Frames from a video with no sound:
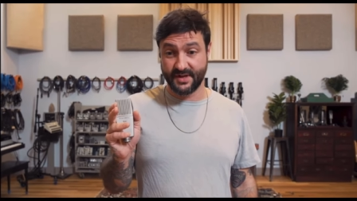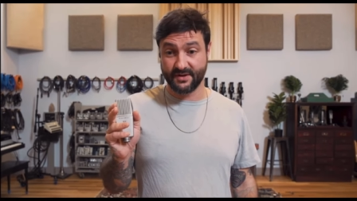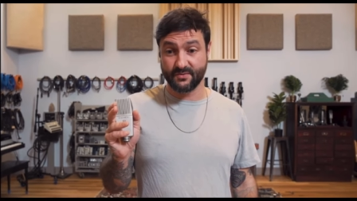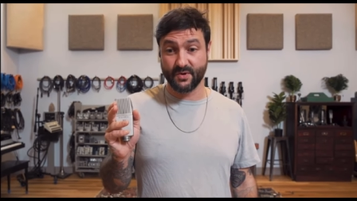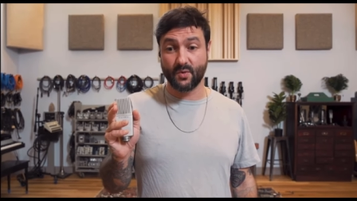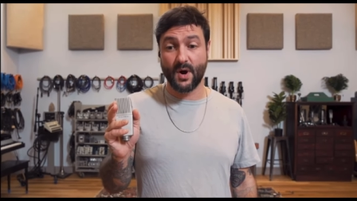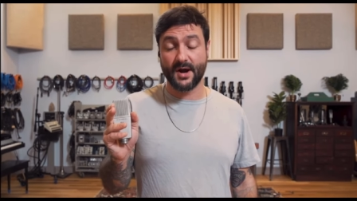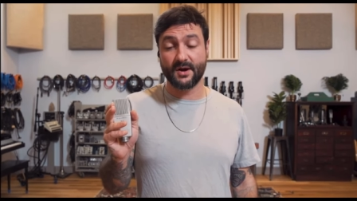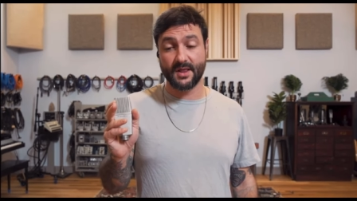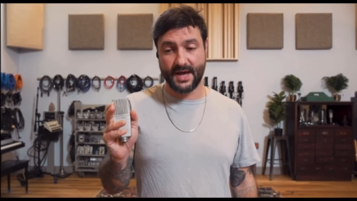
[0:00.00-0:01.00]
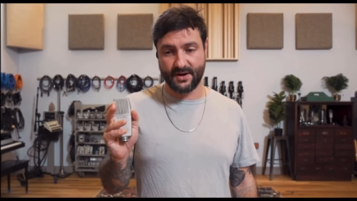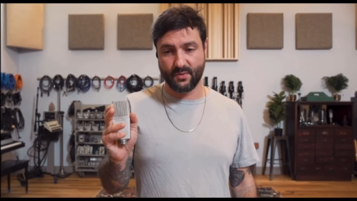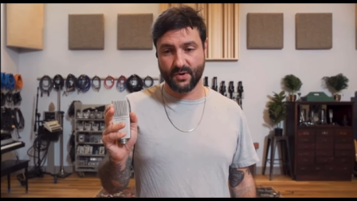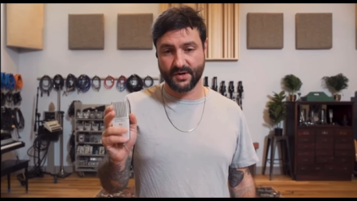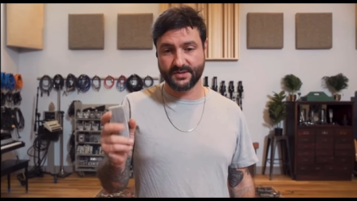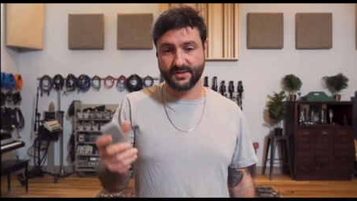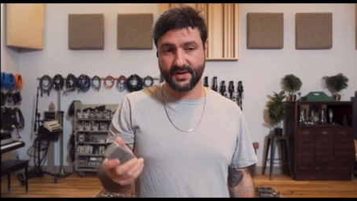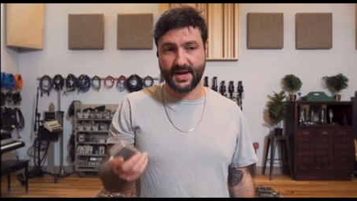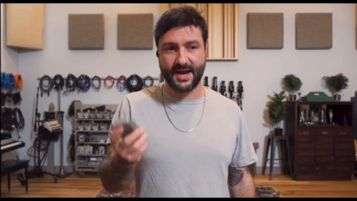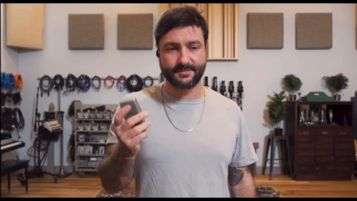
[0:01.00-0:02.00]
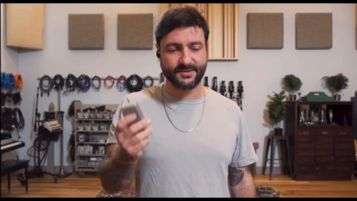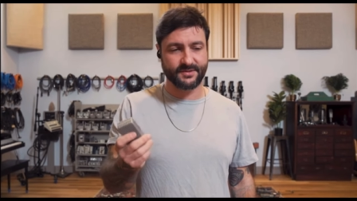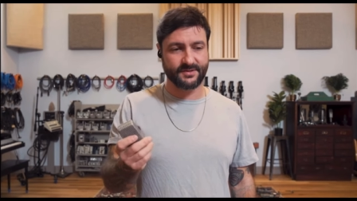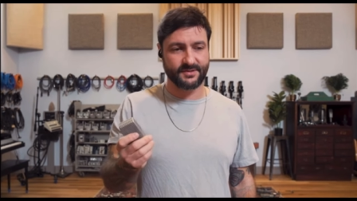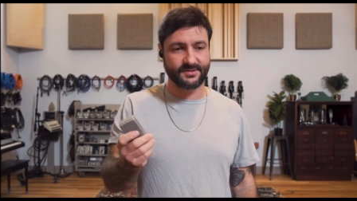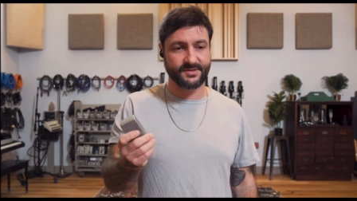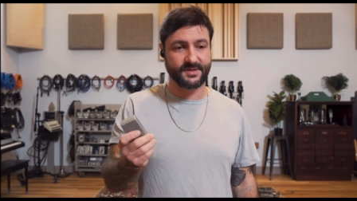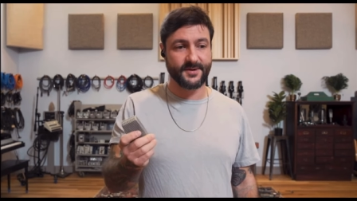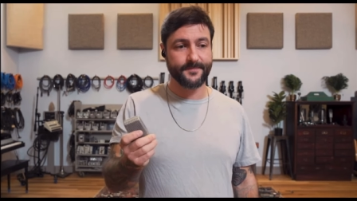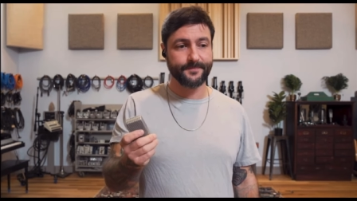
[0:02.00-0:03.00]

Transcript: They mm-hmm, require a mm-hmm. lot of mm-hmm. work. So the capsules